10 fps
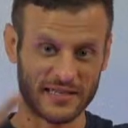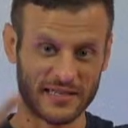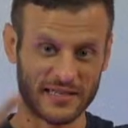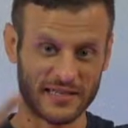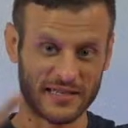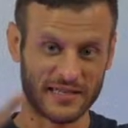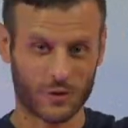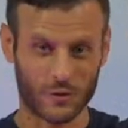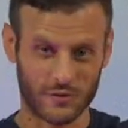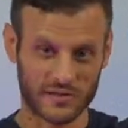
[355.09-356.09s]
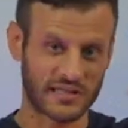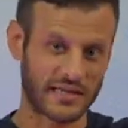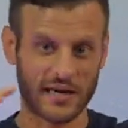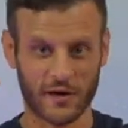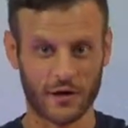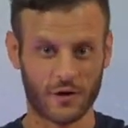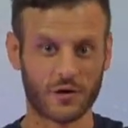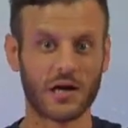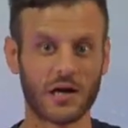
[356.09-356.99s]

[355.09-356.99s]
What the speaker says: theoretical scenario